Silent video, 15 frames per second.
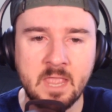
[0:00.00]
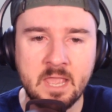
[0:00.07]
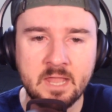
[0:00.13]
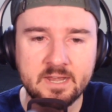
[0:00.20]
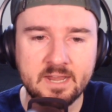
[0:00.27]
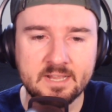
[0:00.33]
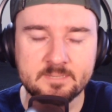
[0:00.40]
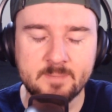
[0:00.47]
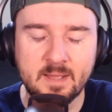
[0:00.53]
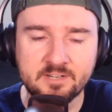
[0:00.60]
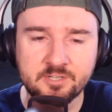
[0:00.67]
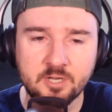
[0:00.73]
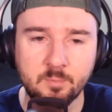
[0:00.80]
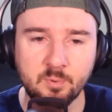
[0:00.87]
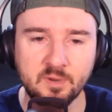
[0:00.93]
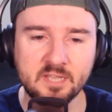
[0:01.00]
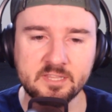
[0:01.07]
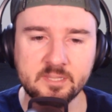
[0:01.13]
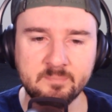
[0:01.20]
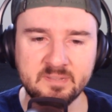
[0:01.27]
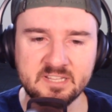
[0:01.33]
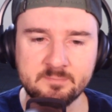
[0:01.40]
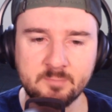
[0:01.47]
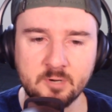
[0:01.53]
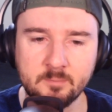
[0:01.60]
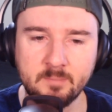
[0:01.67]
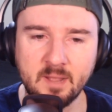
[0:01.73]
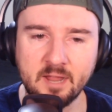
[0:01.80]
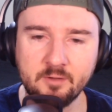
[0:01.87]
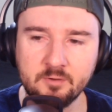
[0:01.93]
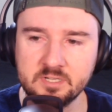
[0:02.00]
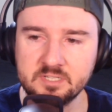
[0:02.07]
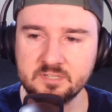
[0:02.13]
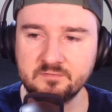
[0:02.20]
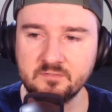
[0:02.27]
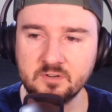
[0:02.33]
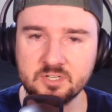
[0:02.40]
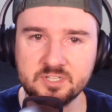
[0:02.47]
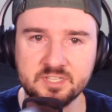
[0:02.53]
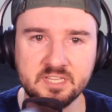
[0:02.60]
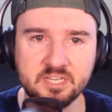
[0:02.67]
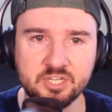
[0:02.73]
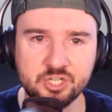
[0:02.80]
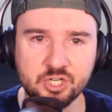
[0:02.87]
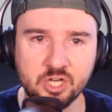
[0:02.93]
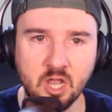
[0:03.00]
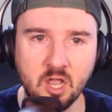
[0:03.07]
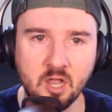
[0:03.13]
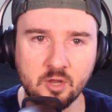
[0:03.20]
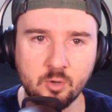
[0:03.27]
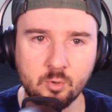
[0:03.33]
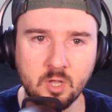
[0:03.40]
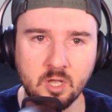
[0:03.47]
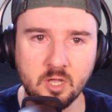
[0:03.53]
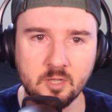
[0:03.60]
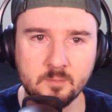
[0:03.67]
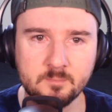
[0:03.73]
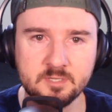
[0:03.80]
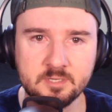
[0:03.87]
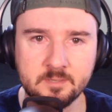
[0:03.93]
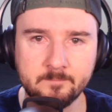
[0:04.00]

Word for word: Next matchup, we got the Pittsburgh Pirates versus the Chicago Cubs.